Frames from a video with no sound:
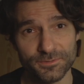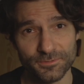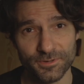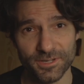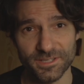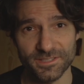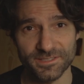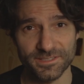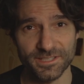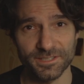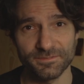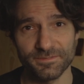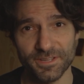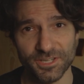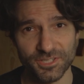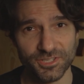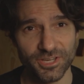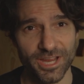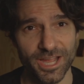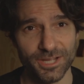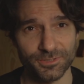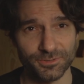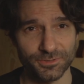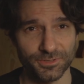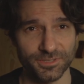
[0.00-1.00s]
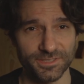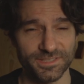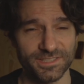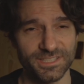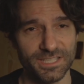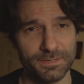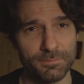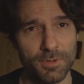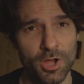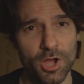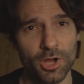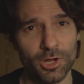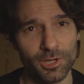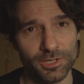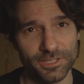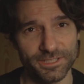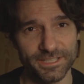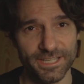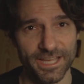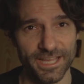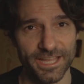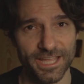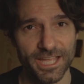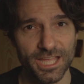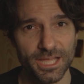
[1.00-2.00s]
friends that venture out on a summer
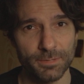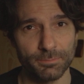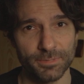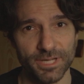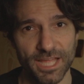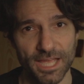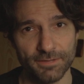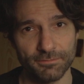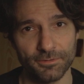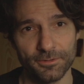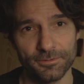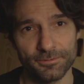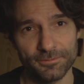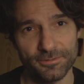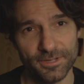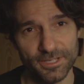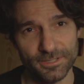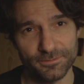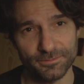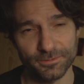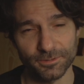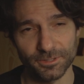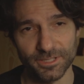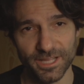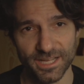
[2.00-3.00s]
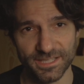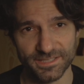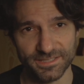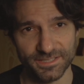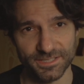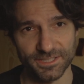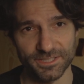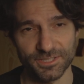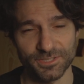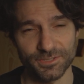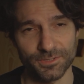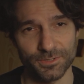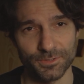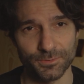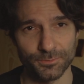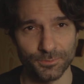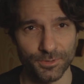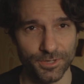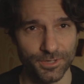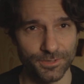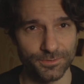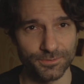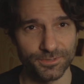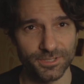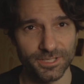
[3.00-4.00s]
holiday but have a fateful accident on the
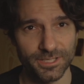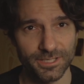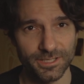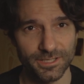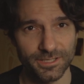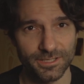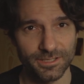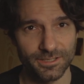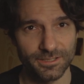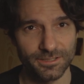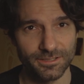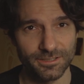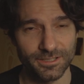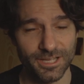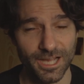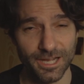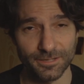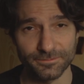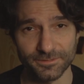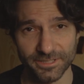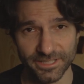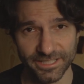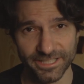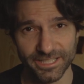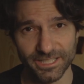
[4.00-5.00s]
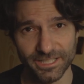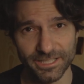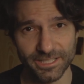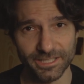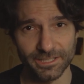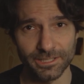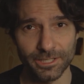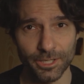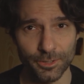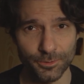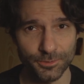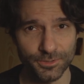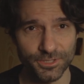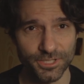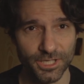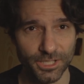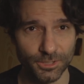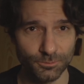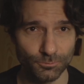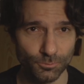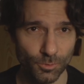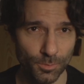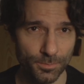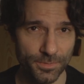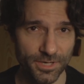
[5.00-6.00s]
road. After killing a lone
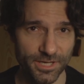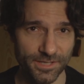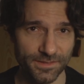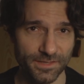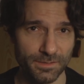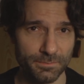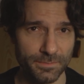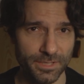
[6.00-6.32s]
young woman in the